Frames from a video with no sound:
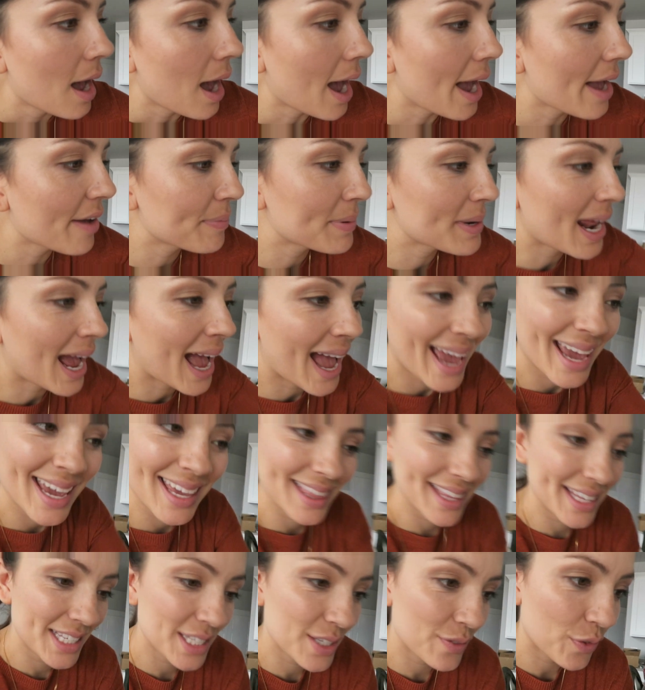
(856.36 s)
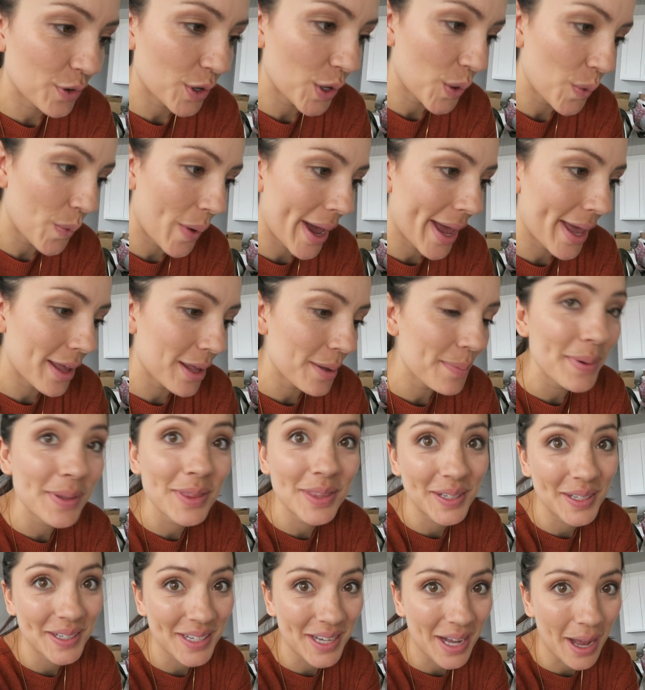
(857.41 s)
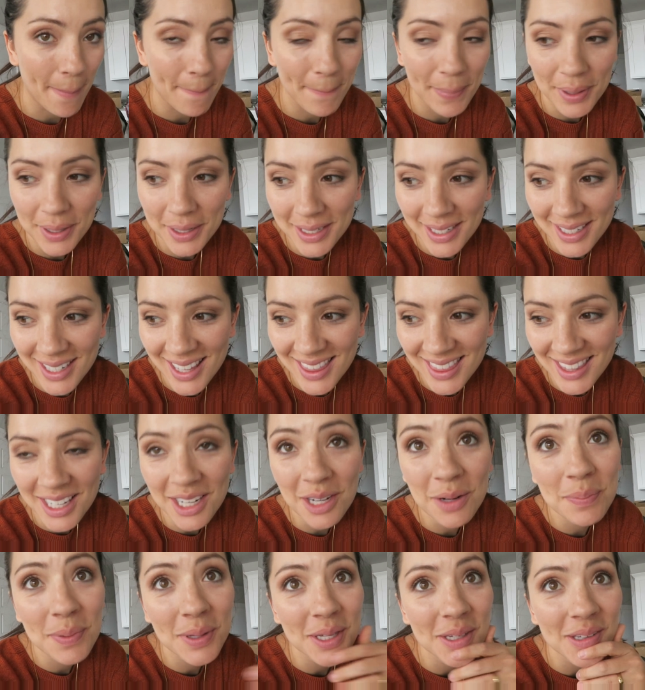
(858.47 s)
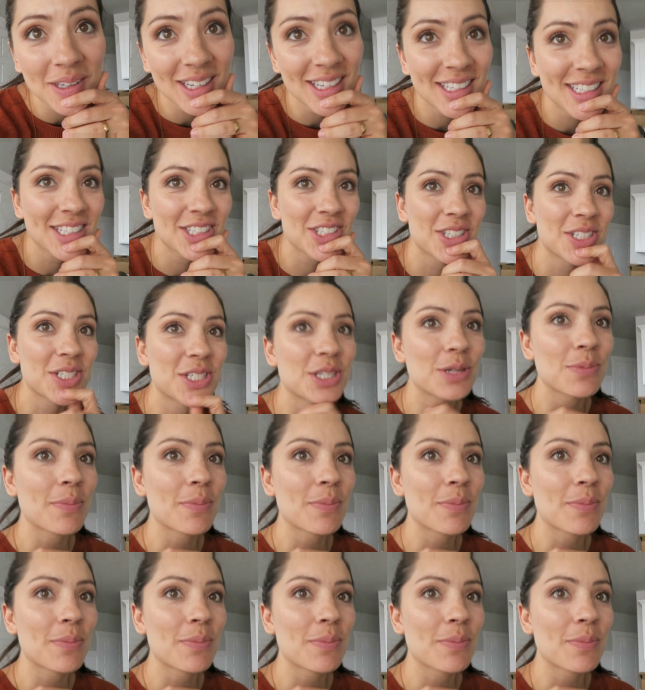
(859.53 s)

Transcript: I've been eyeing these for a while, but they're copper, and I thought it'd be a good addition